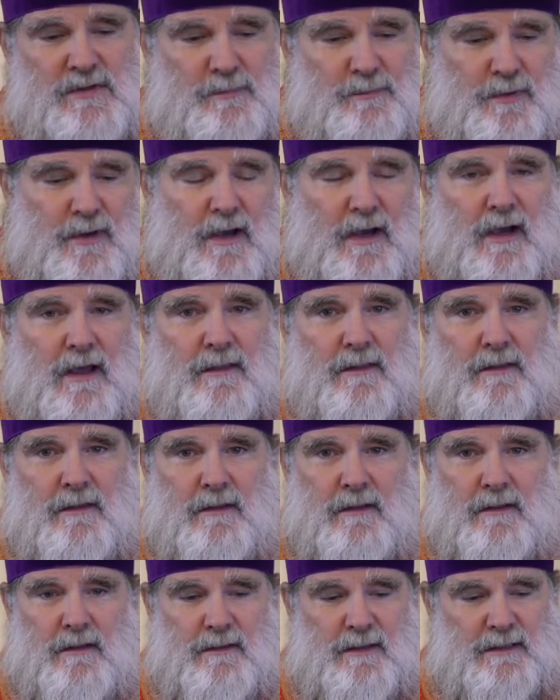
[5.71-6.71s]
upon
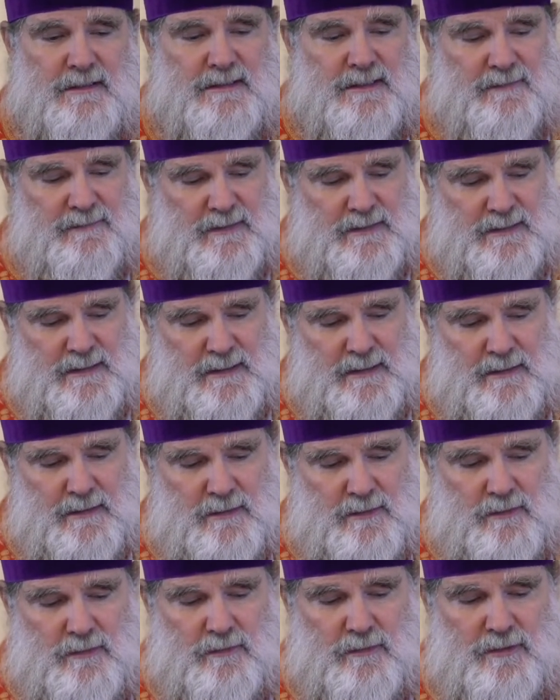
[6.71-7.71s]

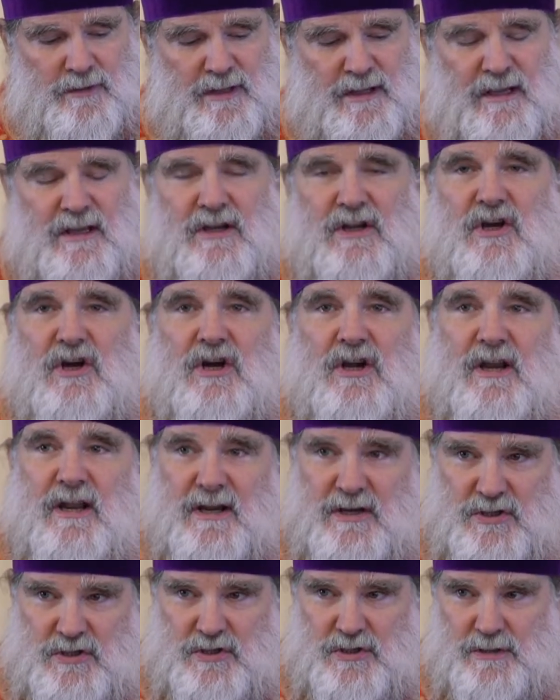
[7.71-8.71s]
Nativity or the
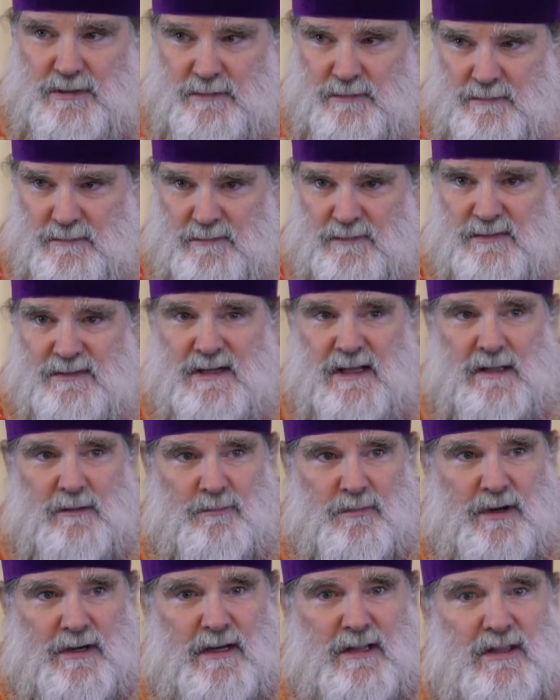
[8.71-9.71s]
Incarnation,
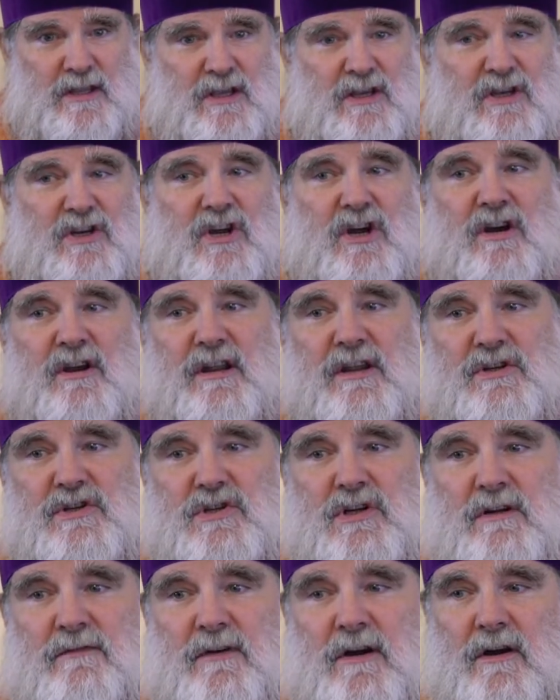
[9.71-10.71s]
celebrating the
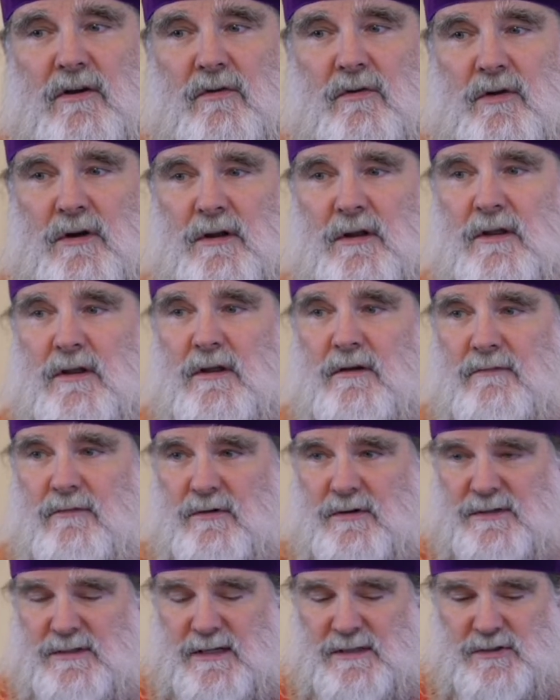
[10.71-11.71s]
Incarnation of our Lord. Of
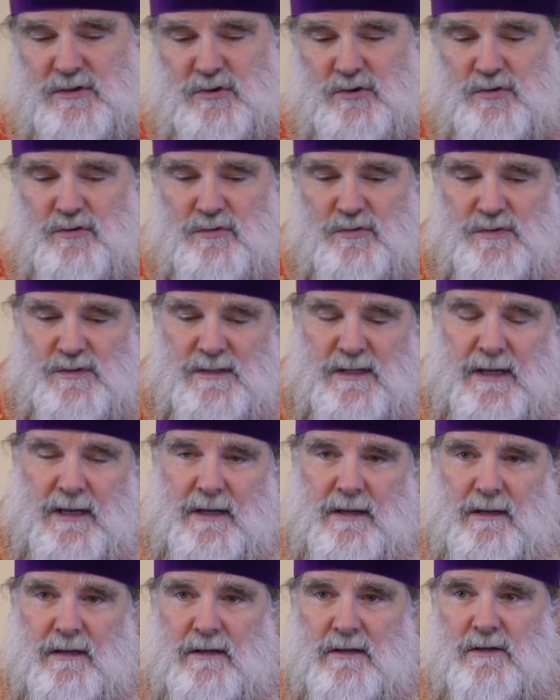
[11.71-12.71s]
course, that's
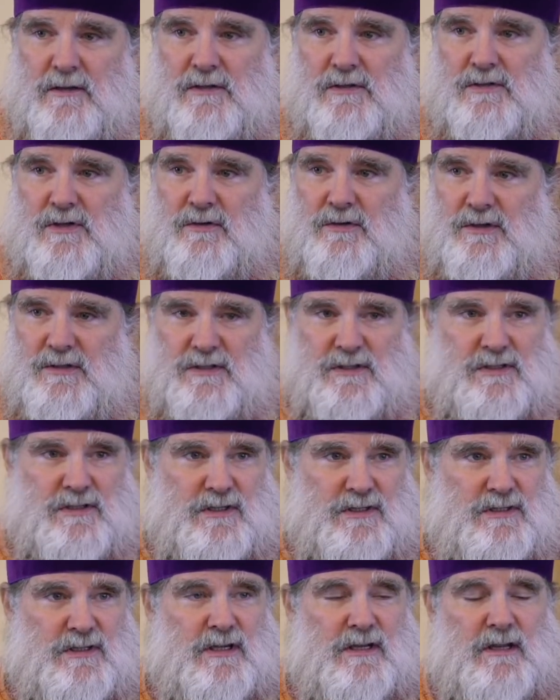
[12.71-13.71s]
Tuesday. So this is
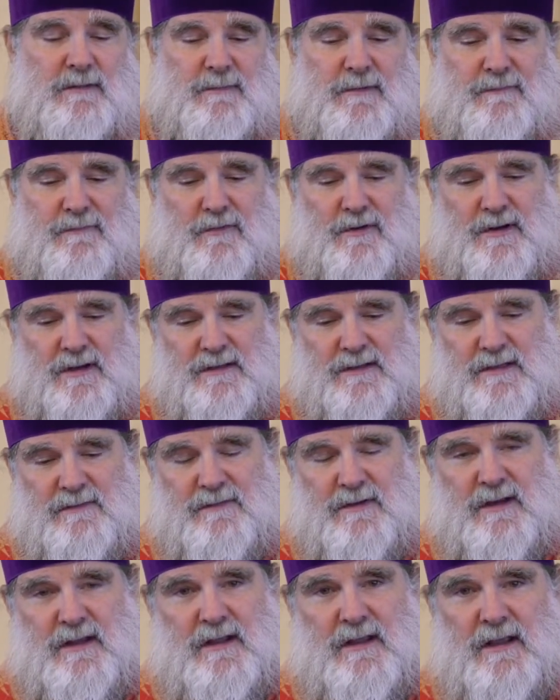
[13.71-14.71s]
the Sunday before
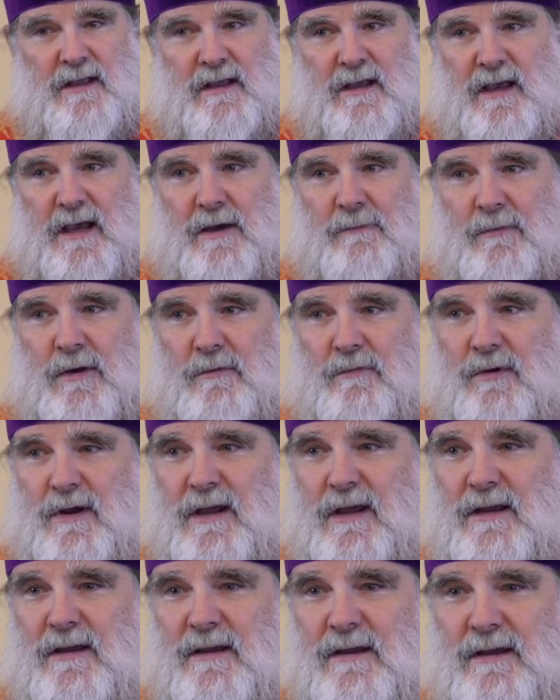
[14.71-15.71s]
Nativity, and we
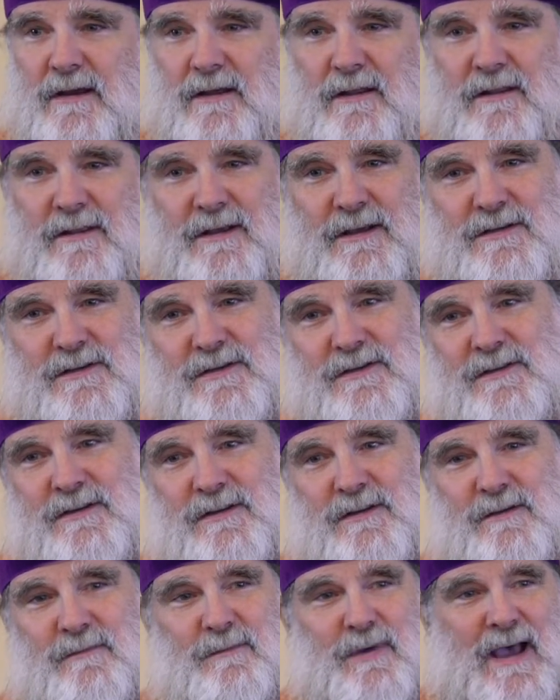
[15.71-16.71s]
read this
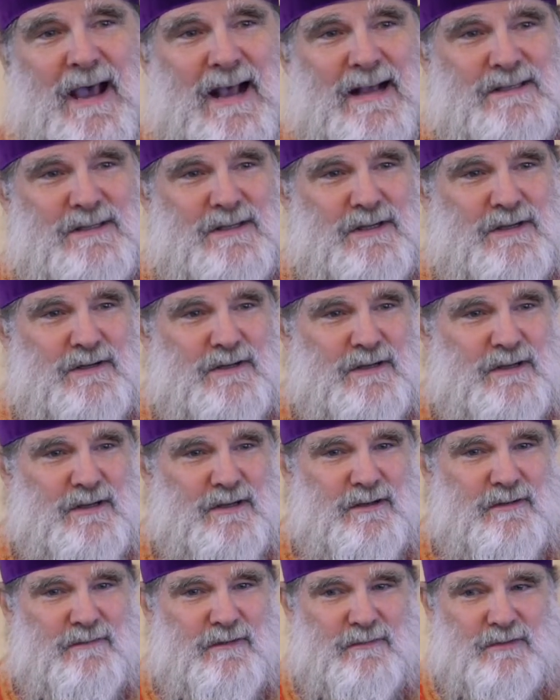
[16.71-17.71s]
passage
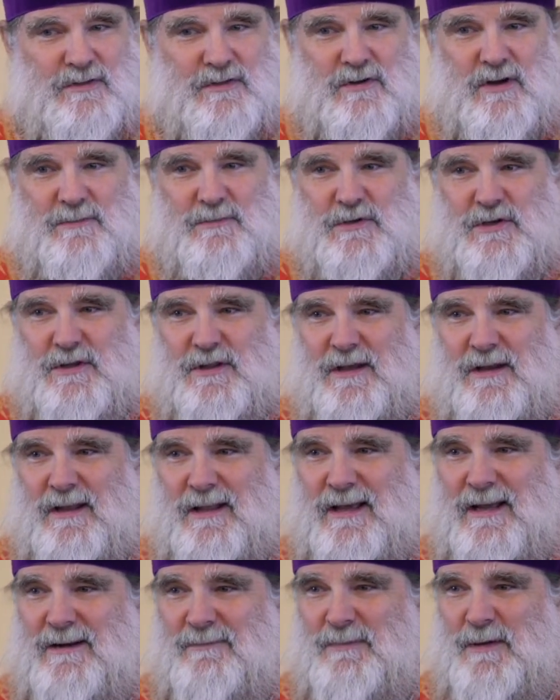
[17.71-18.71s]
from the scripture that a
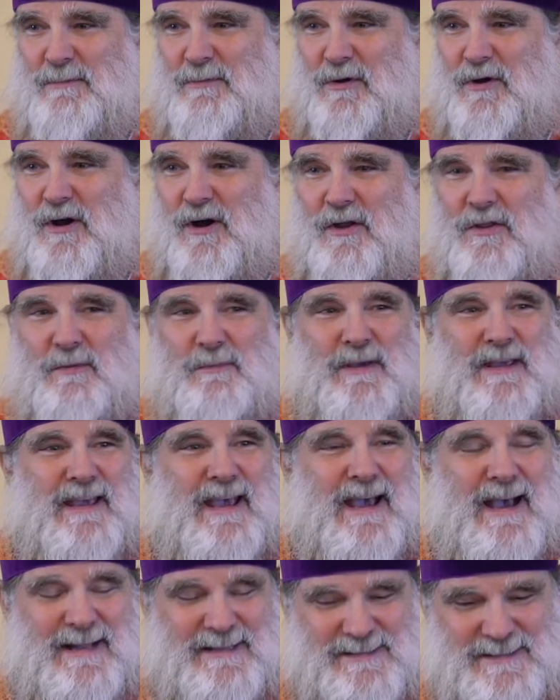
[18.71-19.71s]
lot of people call the
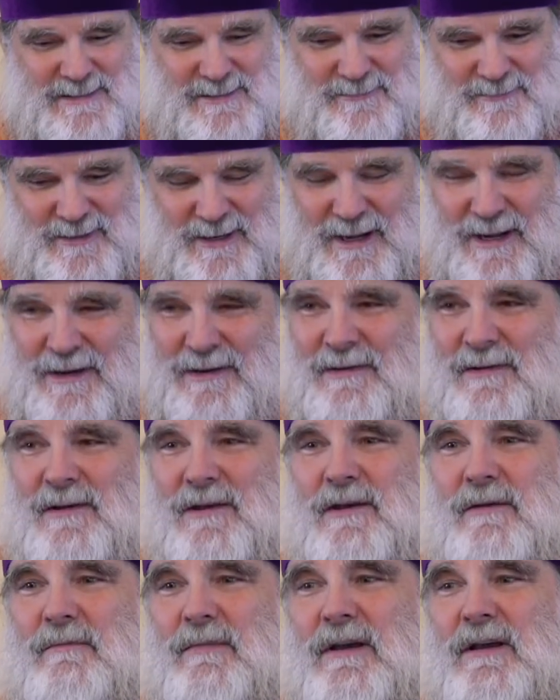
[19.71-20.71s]
begats, right?
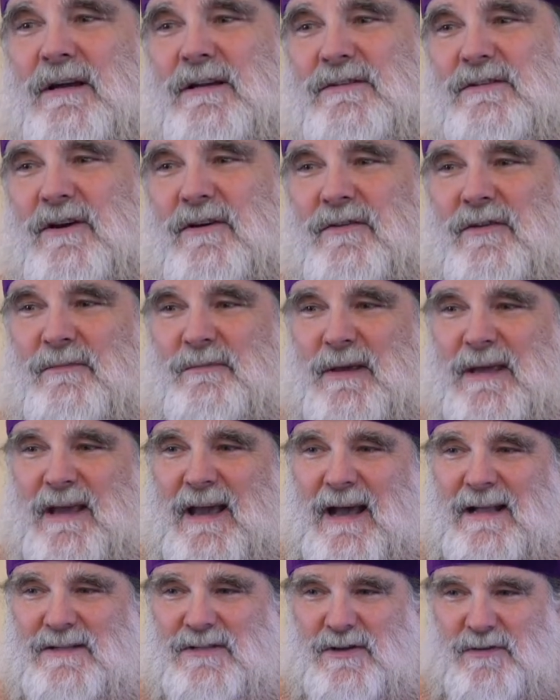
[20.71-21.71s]
Because all the
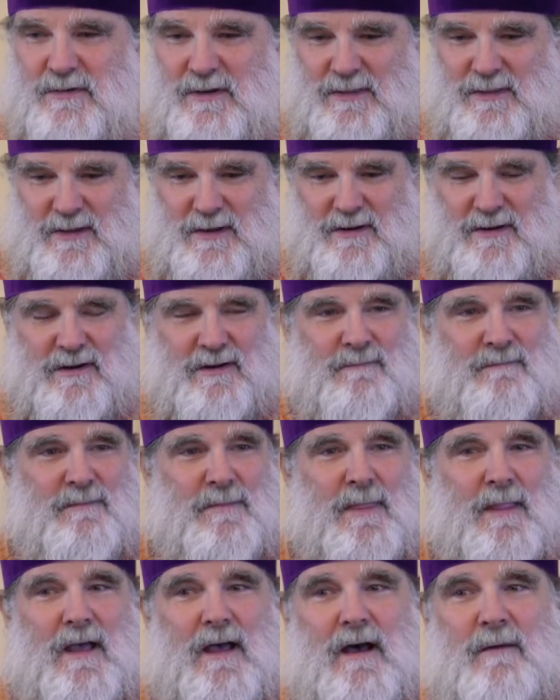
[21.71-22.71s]
begats are in there
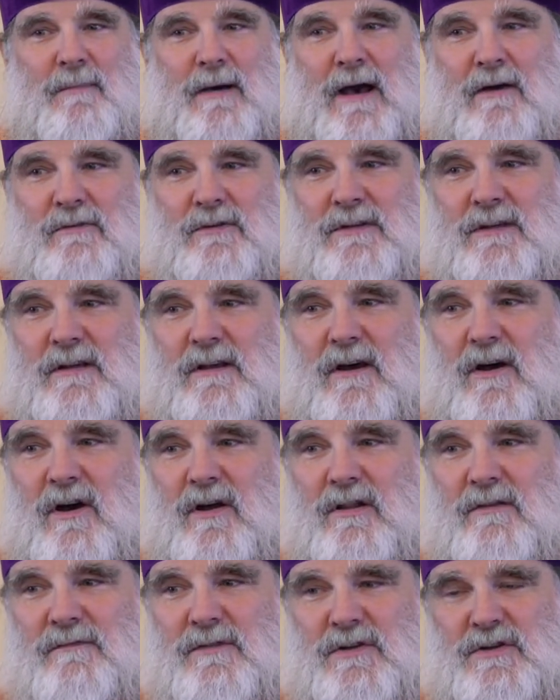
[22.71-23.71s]
about
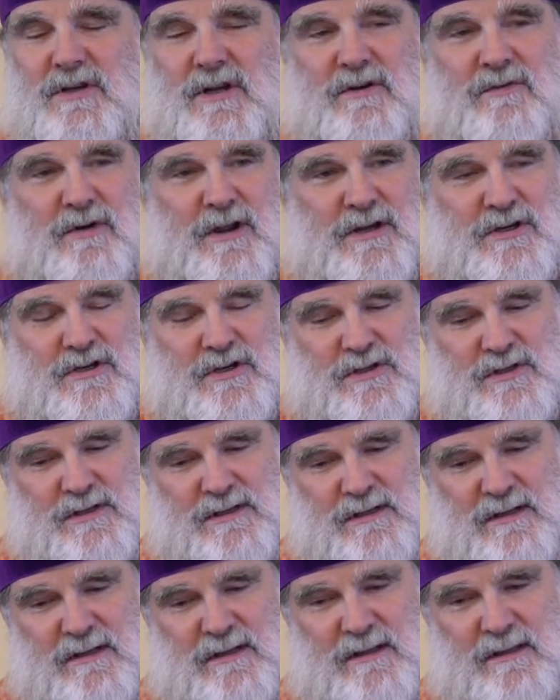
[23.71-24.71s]
all of the
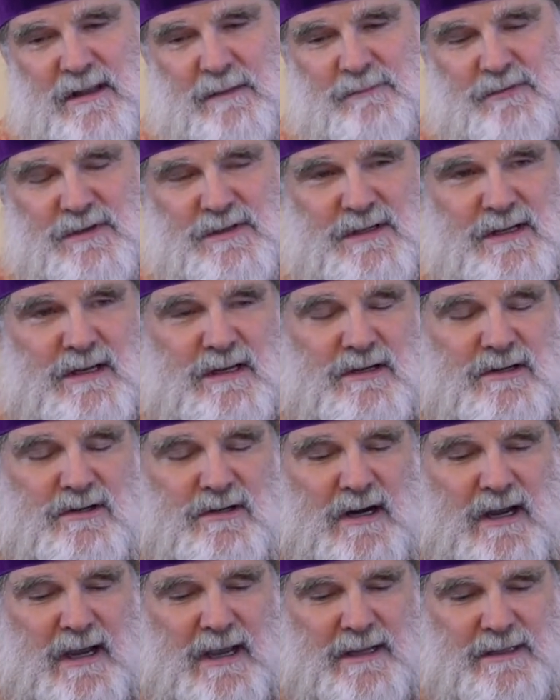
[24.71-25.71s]
generations that preceded
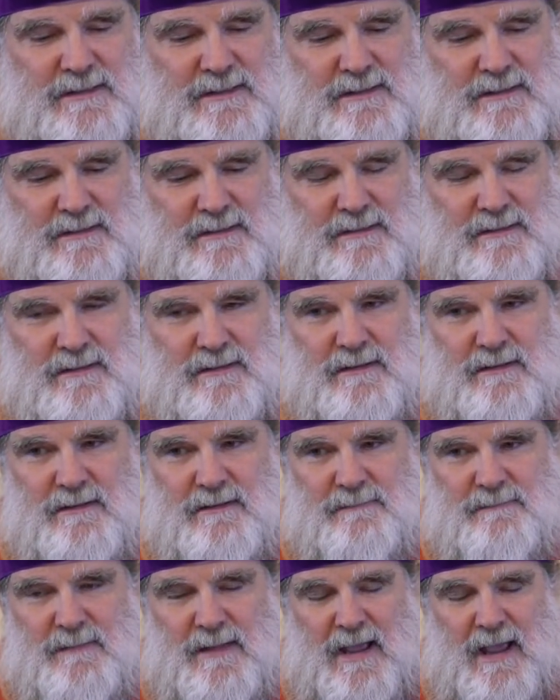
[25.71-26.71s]
Christ,
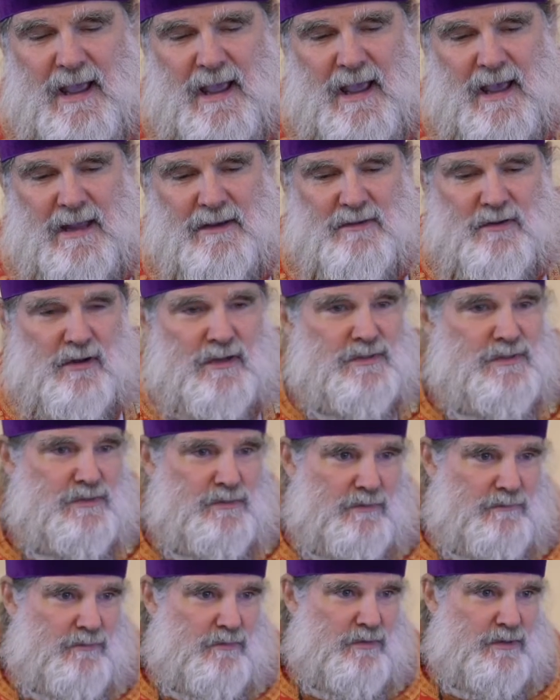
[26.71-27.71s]
and
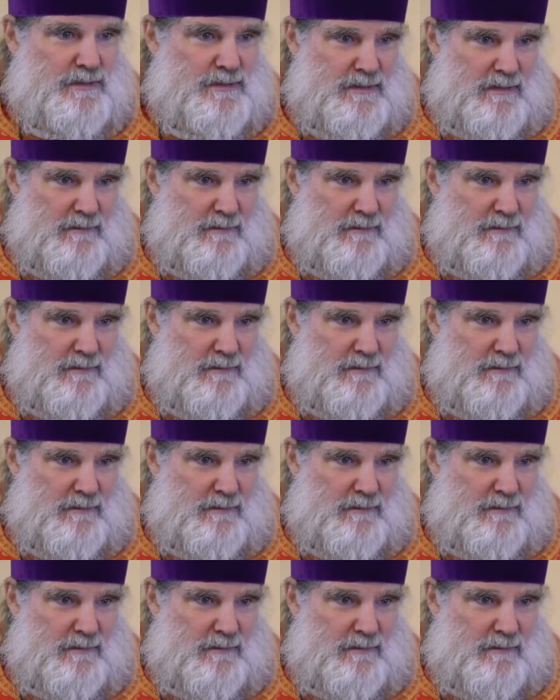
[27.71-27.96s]
also, of course,